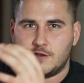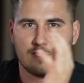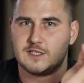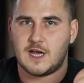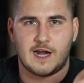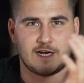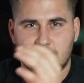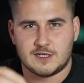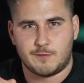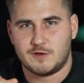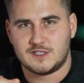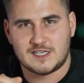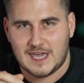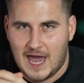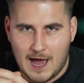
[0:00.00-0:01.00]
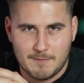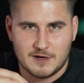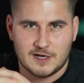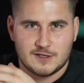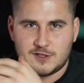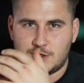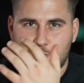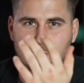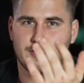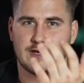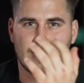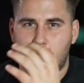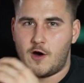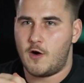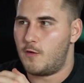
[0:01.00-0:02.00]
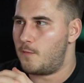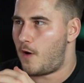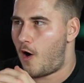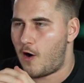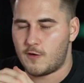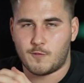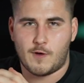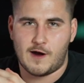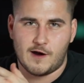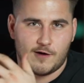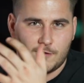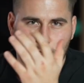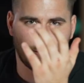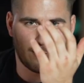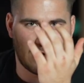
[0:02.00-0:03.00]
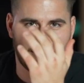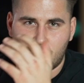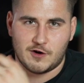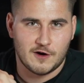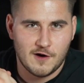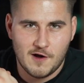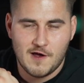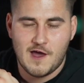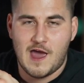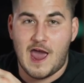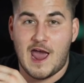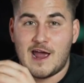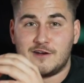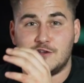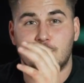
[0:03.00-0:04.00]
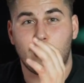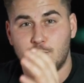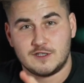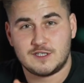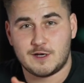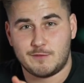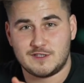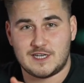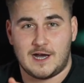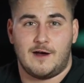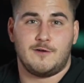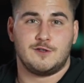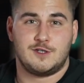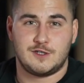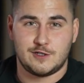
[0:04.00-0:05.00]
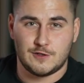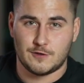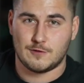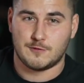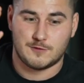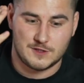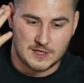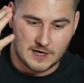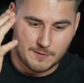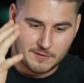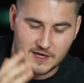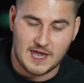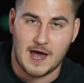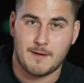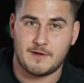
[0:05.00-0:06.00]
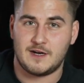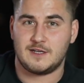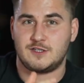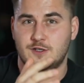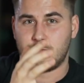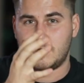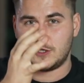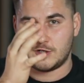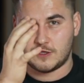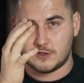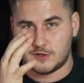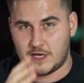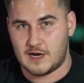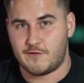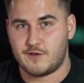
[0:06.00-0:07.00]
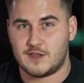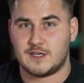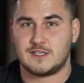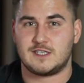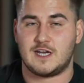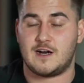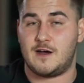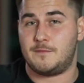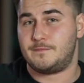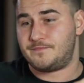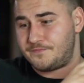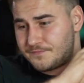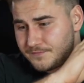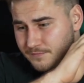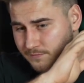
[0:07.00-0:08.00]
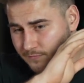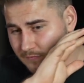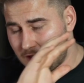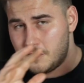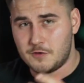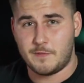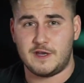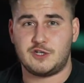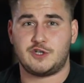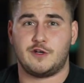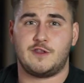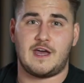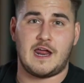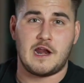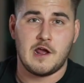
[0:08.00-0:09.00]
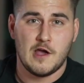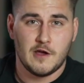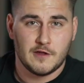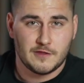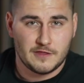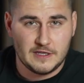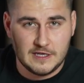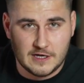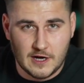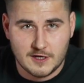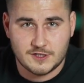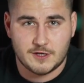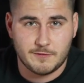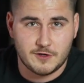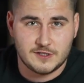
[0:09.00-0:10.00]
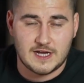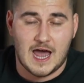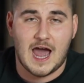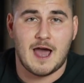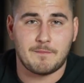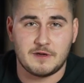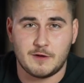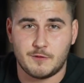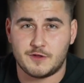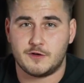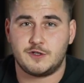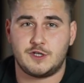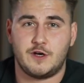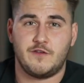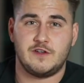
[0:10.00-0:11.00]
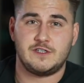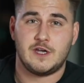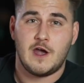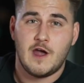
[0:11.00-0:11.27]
designing someone's cabinets, you're doing home hardware, whatever. And you go into someone's house, you set up the cabinets, you make sure that you get everything set up. You make sure that the customer is happy with their service,